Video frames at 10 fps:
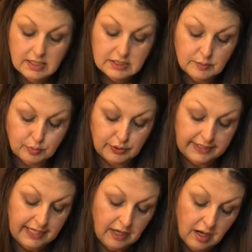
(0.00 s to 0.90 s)
to
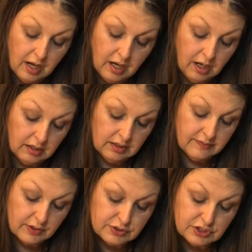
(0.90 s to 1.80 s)
print out all of
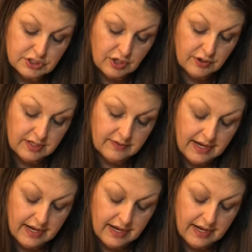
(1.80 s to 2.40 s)
those to show you.